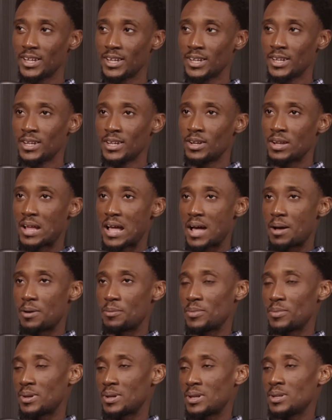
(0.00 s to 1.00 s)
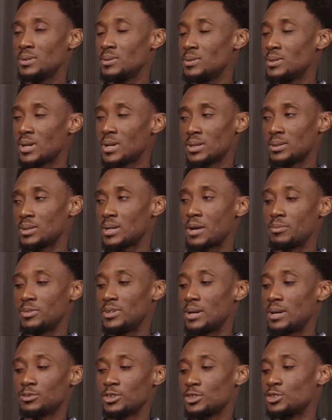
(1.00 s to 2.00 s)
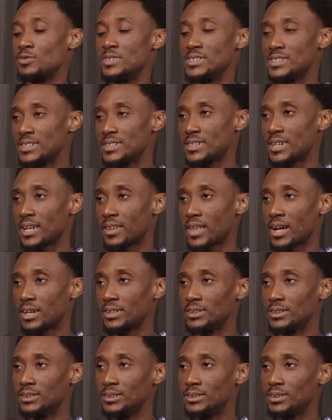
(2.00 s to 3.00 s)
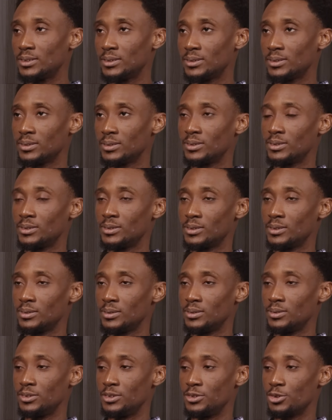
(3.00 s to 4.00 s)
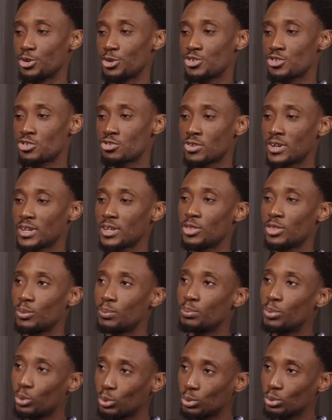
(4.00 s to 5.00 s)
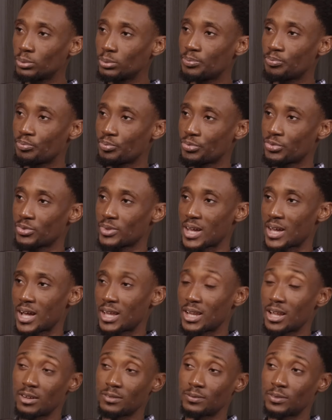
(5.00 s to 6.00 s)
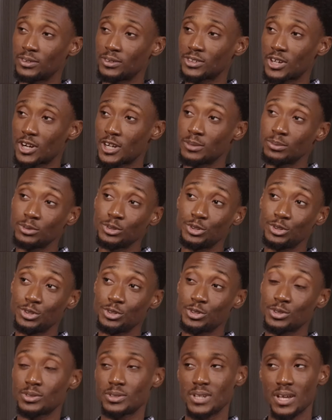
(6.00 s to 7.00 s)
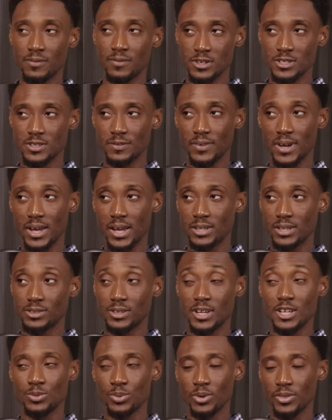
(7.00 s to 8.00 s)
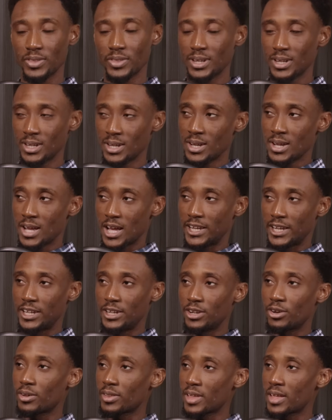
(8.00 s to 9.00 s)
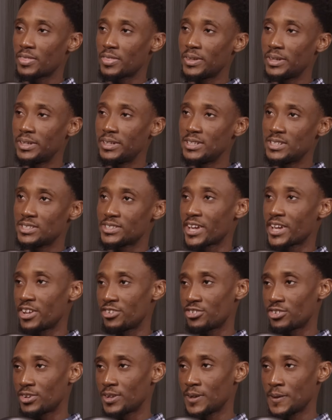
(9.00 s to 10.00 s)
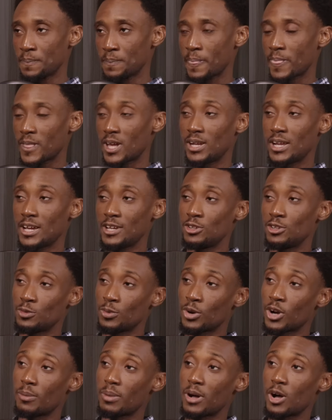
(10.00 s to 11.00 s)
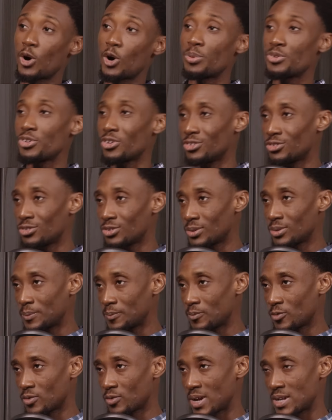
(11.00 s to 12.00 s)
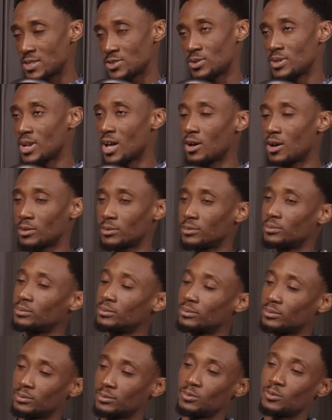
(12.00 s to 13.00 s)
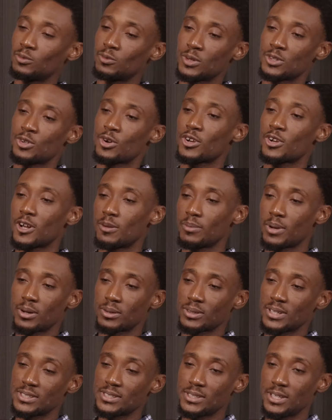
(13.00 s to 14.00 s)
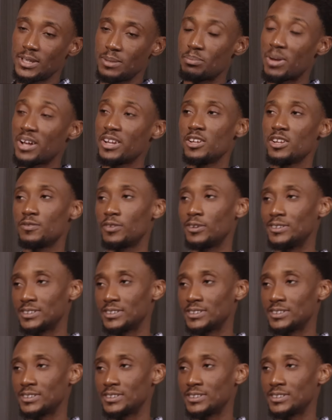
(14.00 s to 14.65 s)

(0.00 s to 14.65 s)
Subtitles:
I'm just reasoning that could shrink the pool that halal funds are able to use to diversify. So that's one thing. And then the other thing is hedging. And like you spoke about options, right? So now we're talking about, let's say, managed funds now.